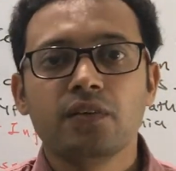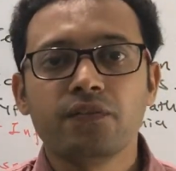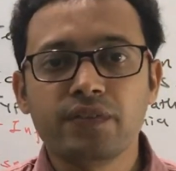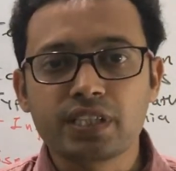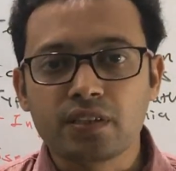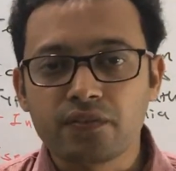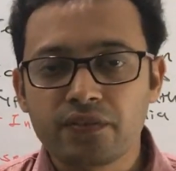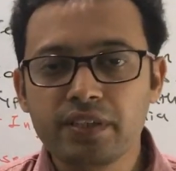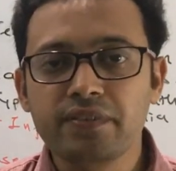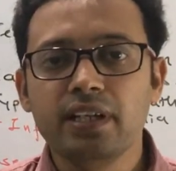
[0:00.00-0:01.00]
We
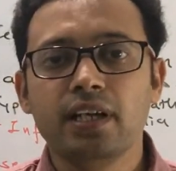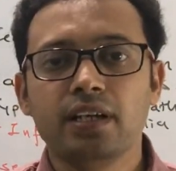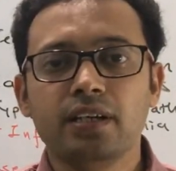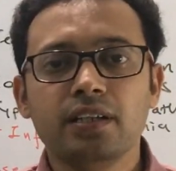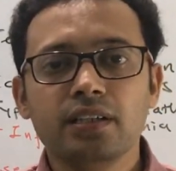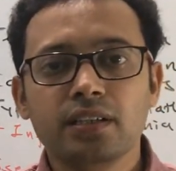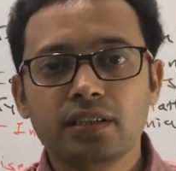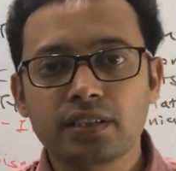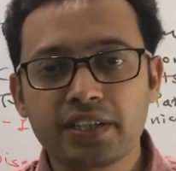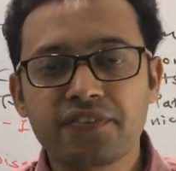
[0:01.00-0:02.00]
will learn
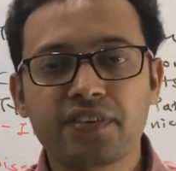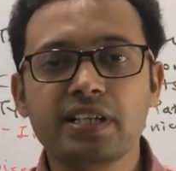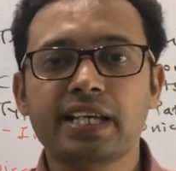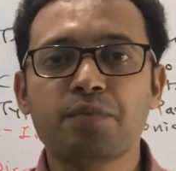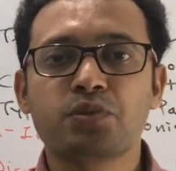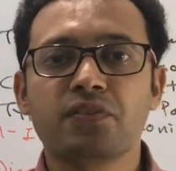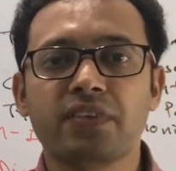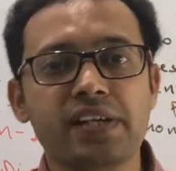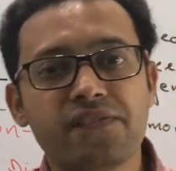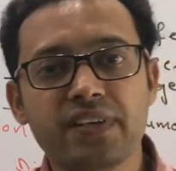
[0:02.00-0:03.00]
the different types of
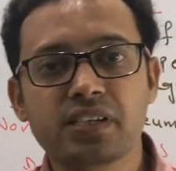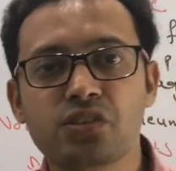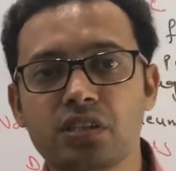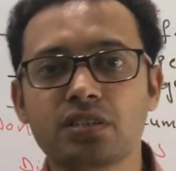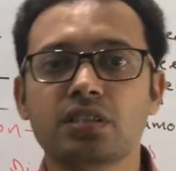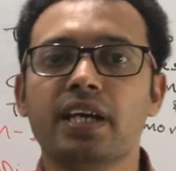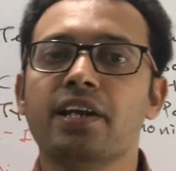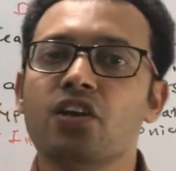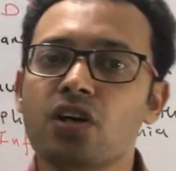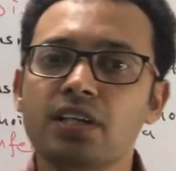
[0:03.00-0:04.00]
infectious
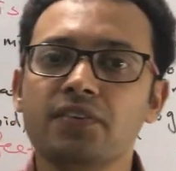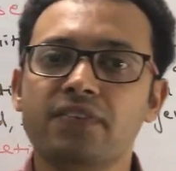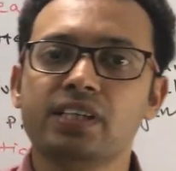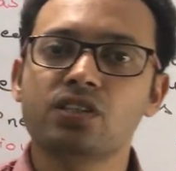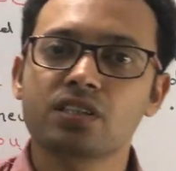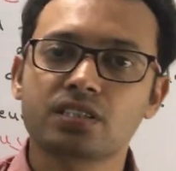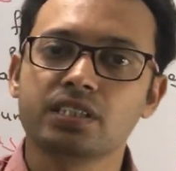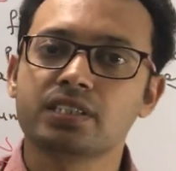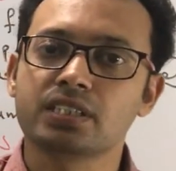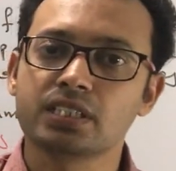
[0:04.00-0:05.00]
and non-infectious
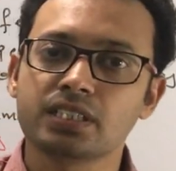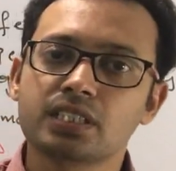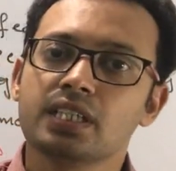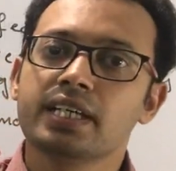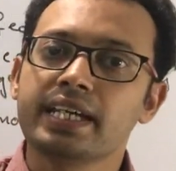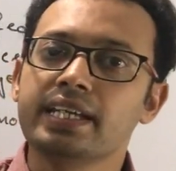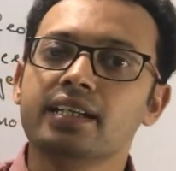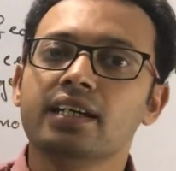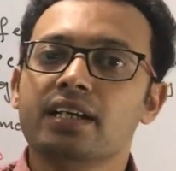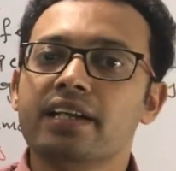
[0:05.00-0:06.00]
diseases
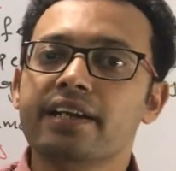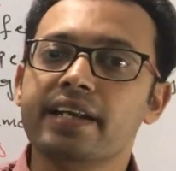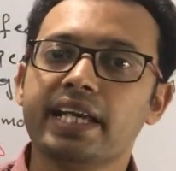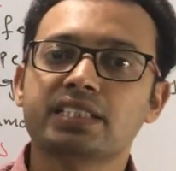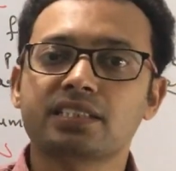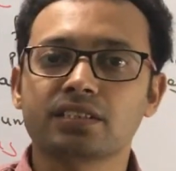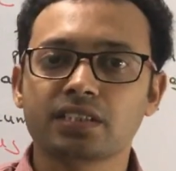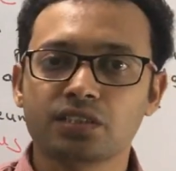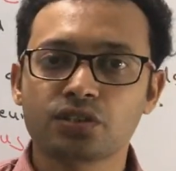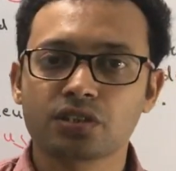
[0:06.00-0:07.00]
in next
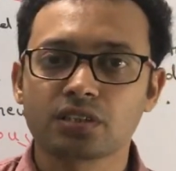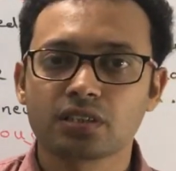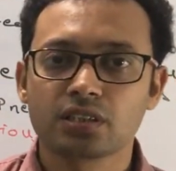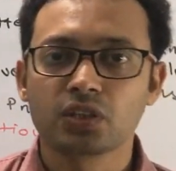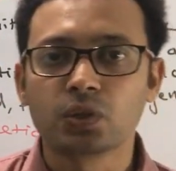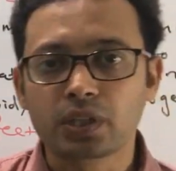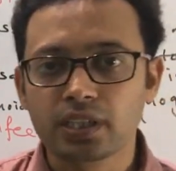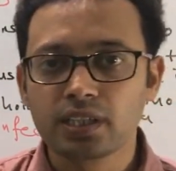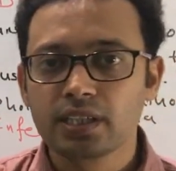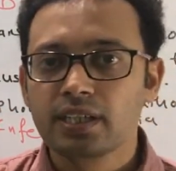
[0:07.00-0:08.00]
session.
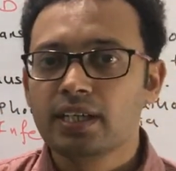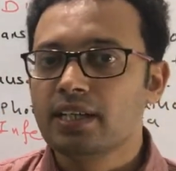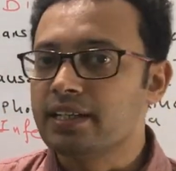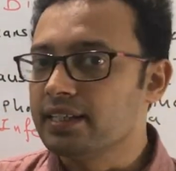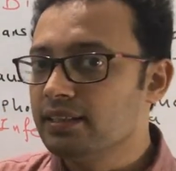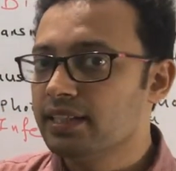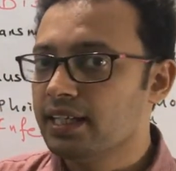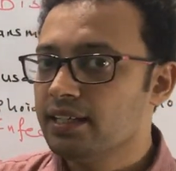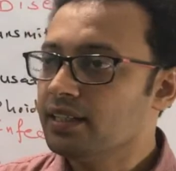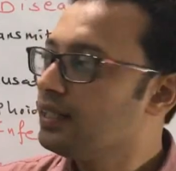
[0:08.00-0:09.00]
Okay, till
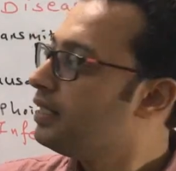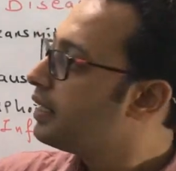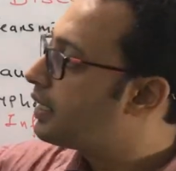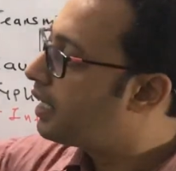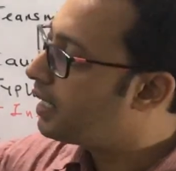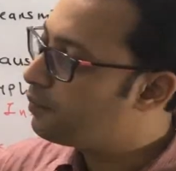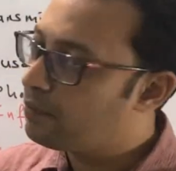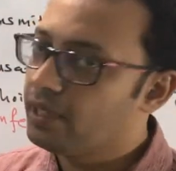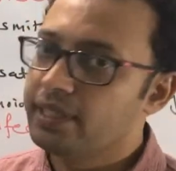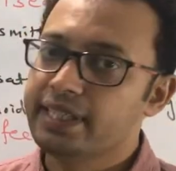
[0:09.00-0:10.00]
then keep
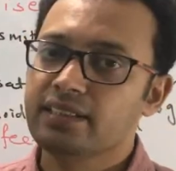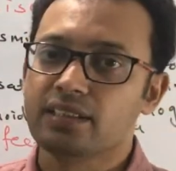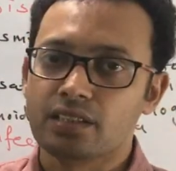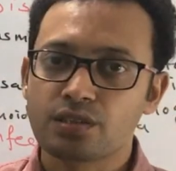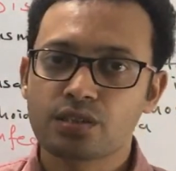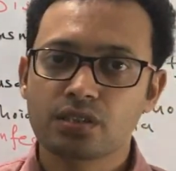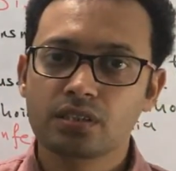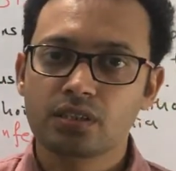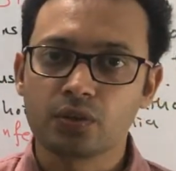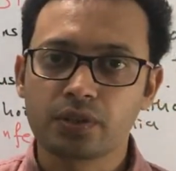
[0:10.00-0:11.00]
learning
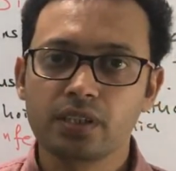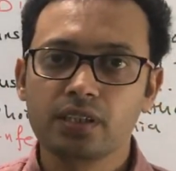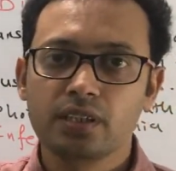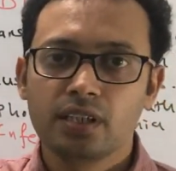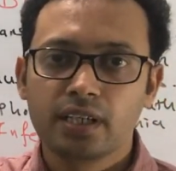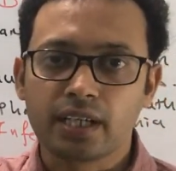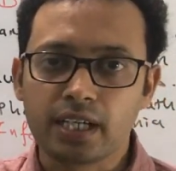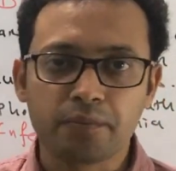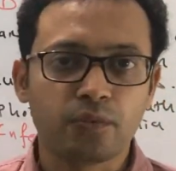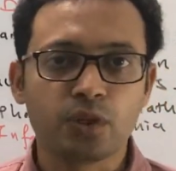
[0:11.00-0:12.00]
this. Okay,
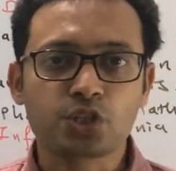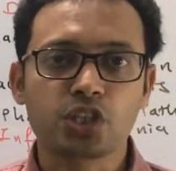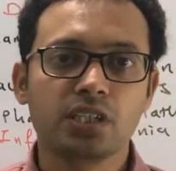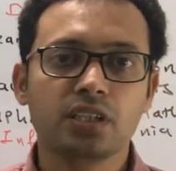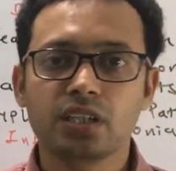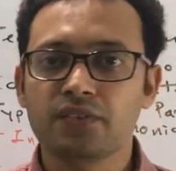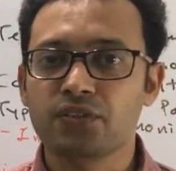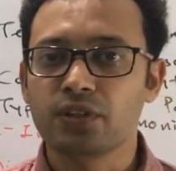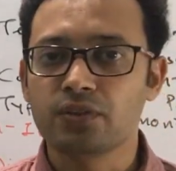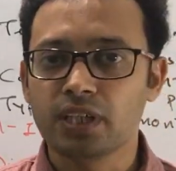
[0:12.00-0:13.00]
keep watching. If
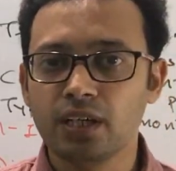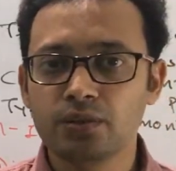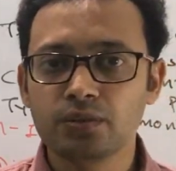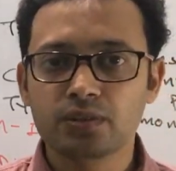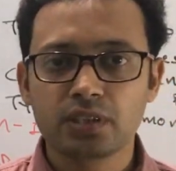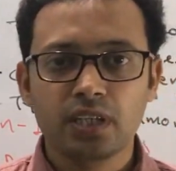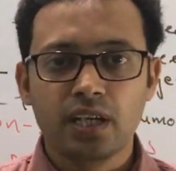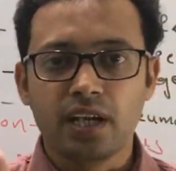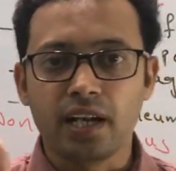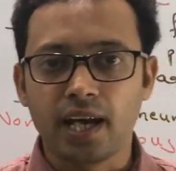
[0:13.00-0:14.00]
you have
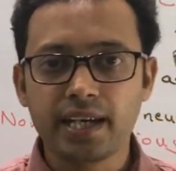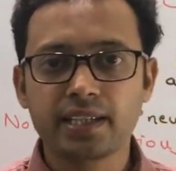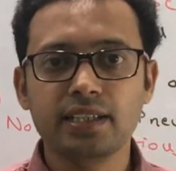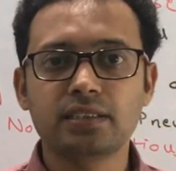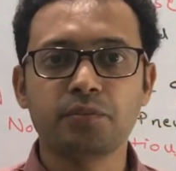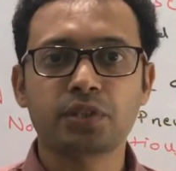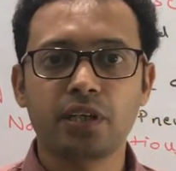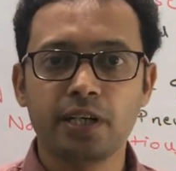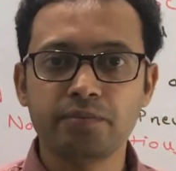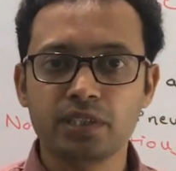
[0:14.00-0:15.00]
doubt, like and
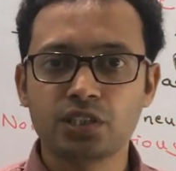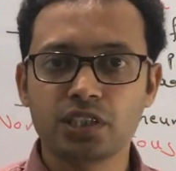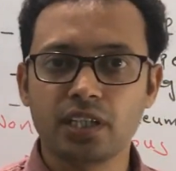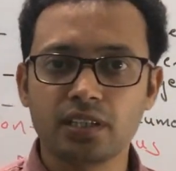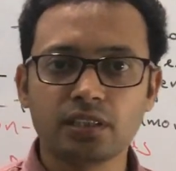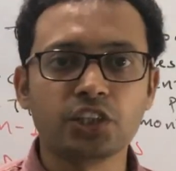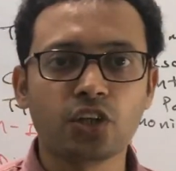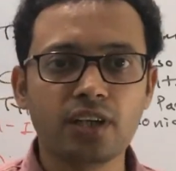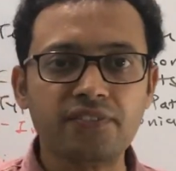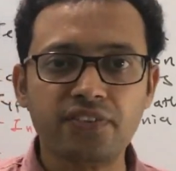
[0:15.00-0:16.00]
subscribe this channel.
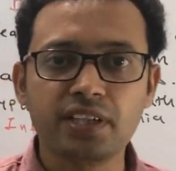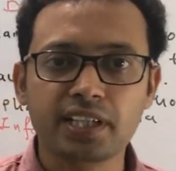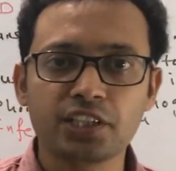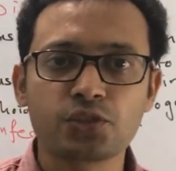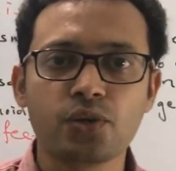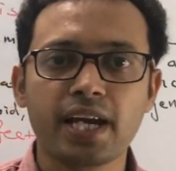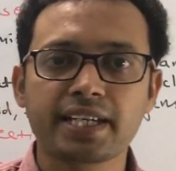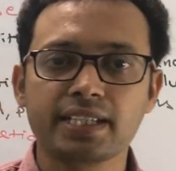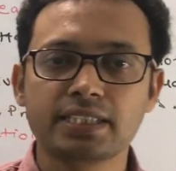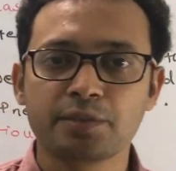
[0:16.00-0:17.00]
Don't forget to like
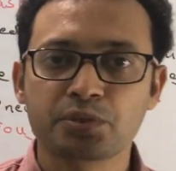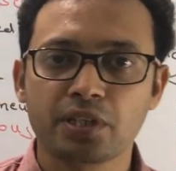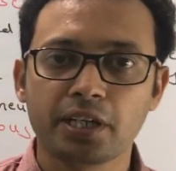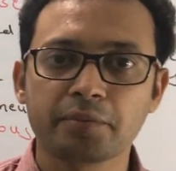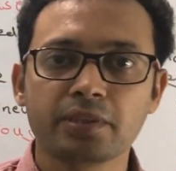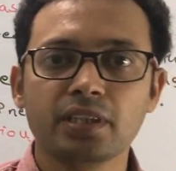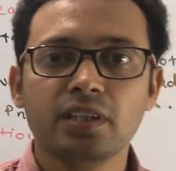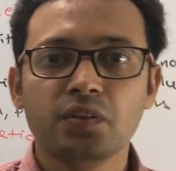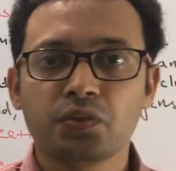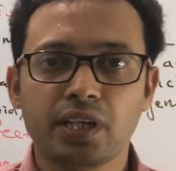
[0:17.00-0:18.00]
and subscribe.
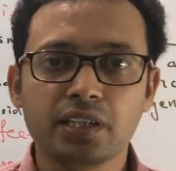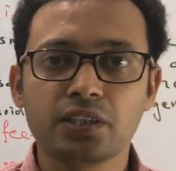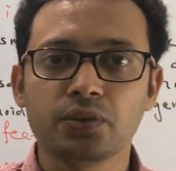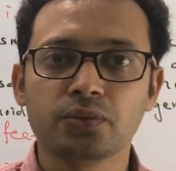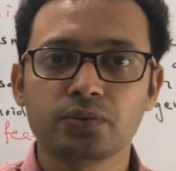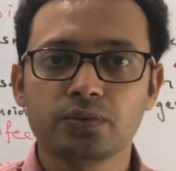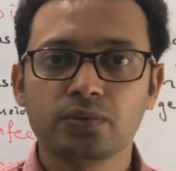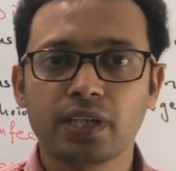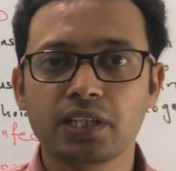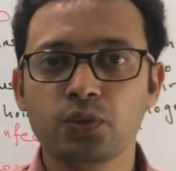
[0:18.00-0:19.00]
Thank
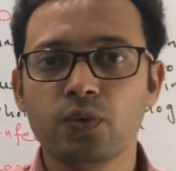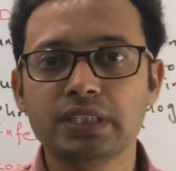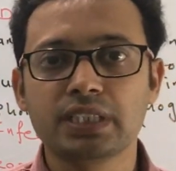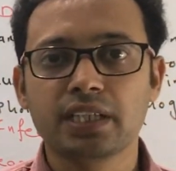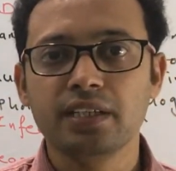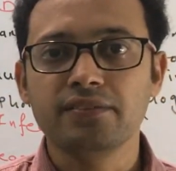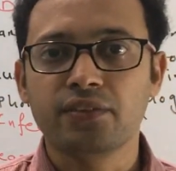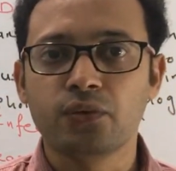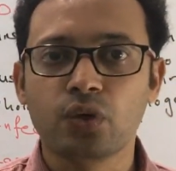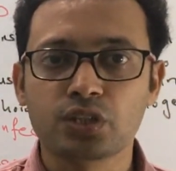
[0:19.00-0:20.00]
you once again
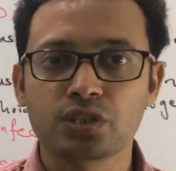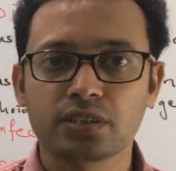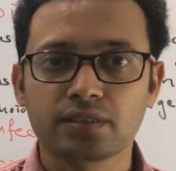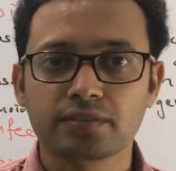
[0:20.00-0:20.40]
for watching.